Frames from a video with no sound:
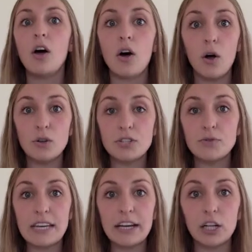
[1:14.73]
Also
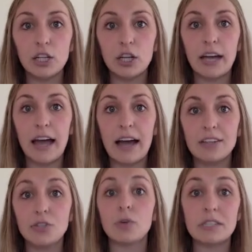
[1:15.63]
take a look
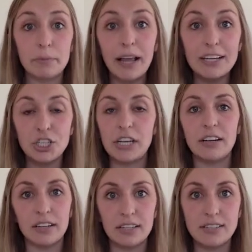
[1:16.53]
at your supply chain
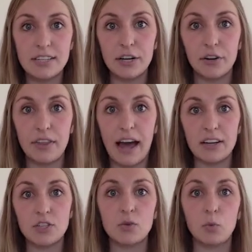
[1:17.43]
and consider
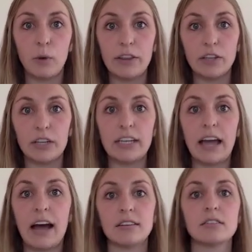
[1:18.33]
that when looking
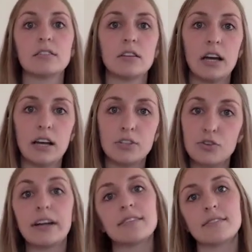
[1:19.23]
at
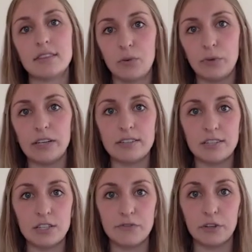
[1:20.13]
strengths and
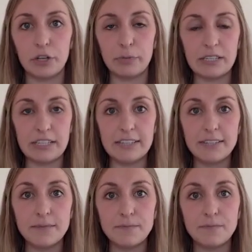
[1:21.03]
weaknesses for your
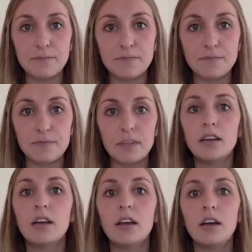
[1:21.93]
business.
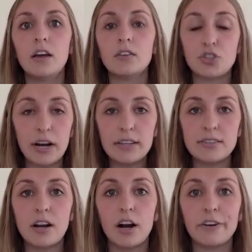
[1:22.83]

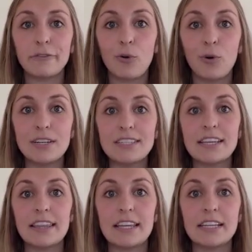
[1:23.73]
Strengths are, of course,
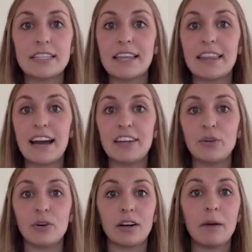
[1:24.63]
things that
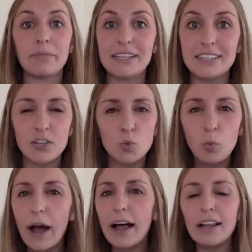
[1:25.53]
your company does
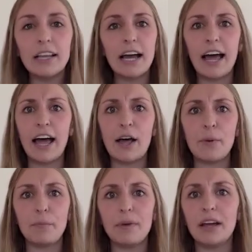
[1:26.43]
well,
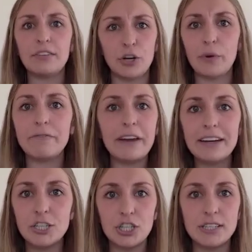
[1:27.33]

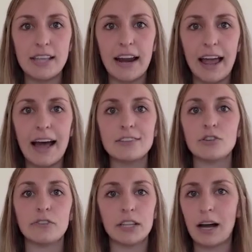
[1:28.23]
advantages that it has
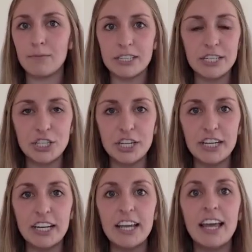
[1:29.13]
over the
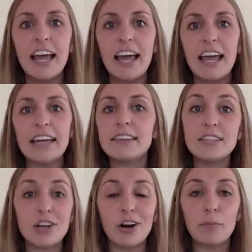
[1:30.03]
competition, and
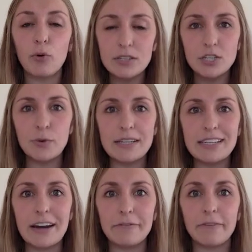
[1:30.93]
these are important to
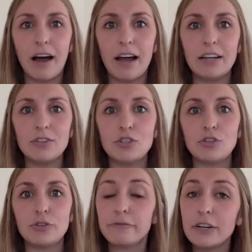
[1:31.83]
identify
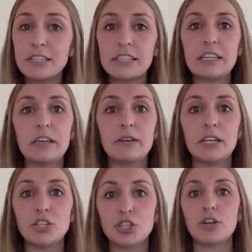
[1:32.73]
to firstly
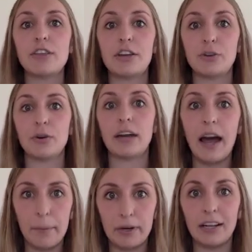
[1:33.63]
ensure that you're
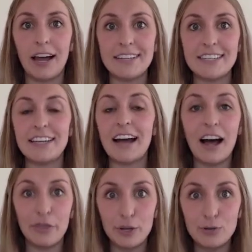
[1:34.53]
capitalizing
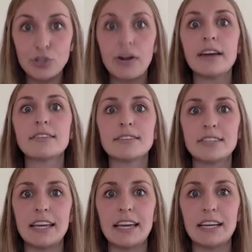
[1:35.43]
on those strengths
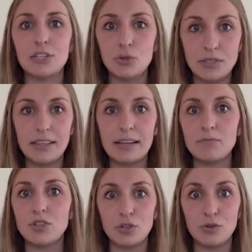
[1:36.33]
and using them
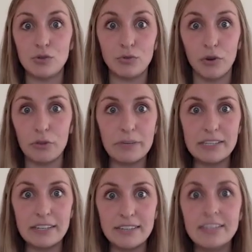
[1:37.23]
to grow the
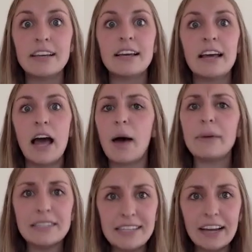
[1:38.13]
business.
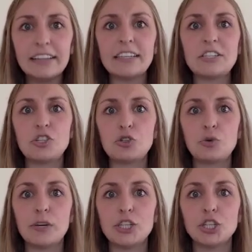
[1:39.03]
And secondly,
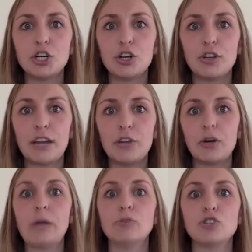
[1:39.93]
to ensure that you're
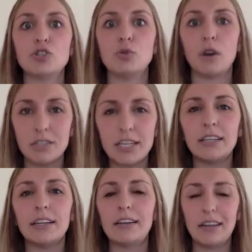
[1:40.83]
able to
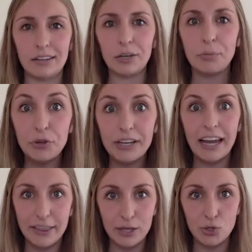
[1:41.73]
articulate and
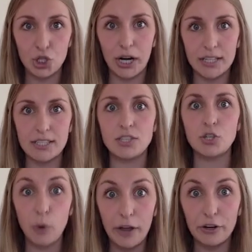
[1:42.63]
communicate those strengths
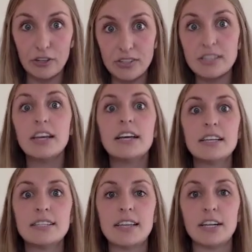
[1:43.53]
to others,
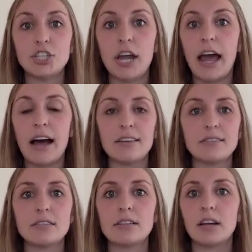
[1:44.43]
such
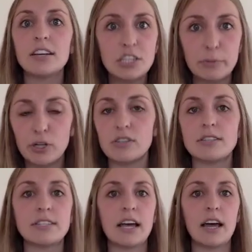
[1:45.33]
as
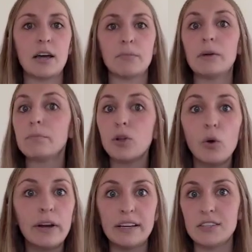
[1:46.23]
customers,
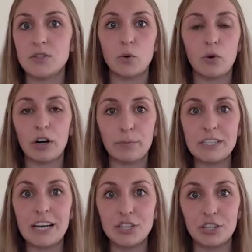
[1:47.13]
employees, or
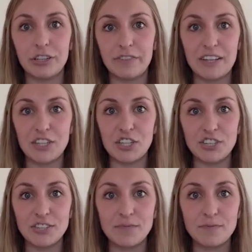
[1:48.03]
potential
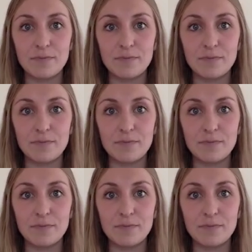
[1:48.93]
investors.